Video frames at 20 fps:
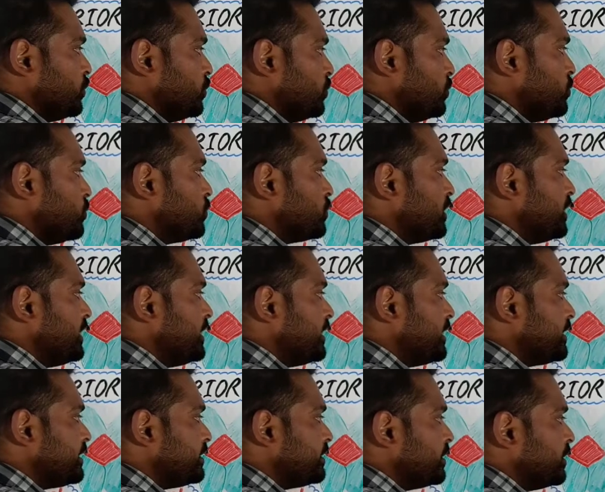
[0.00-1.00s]

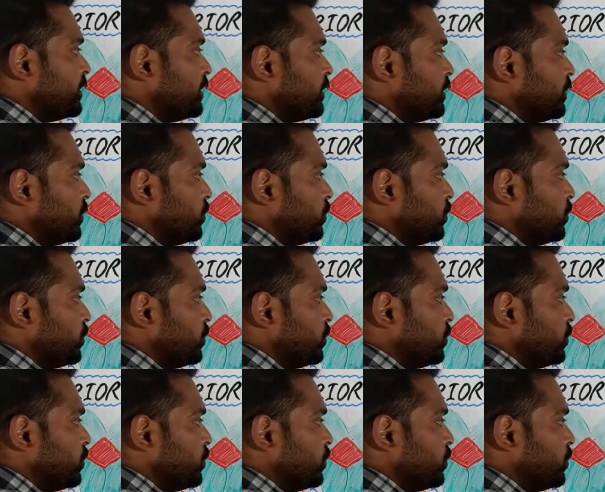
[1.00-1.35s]
nuclear